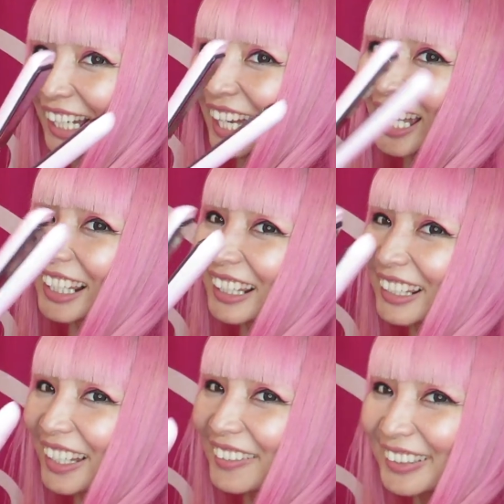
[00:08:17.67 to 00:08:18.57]
I
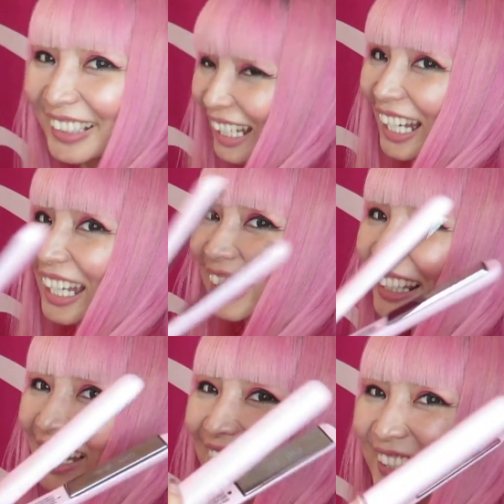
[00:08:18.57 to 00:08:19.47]
love it. I
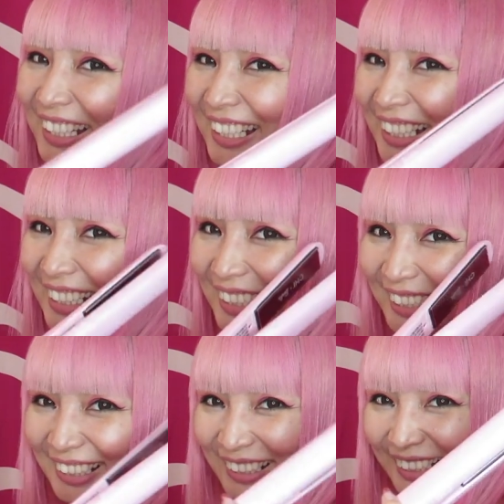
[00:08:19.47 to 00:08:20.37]
love this.
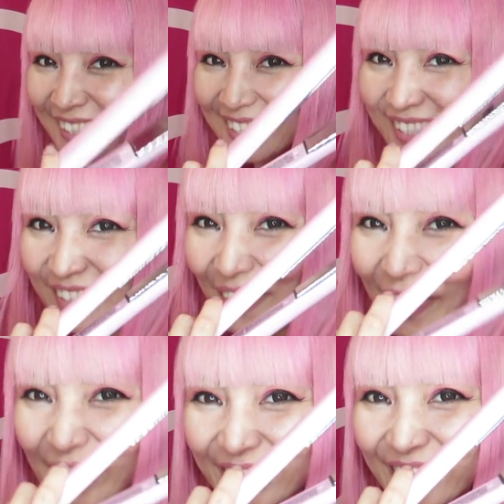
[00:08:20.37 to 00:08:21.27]
So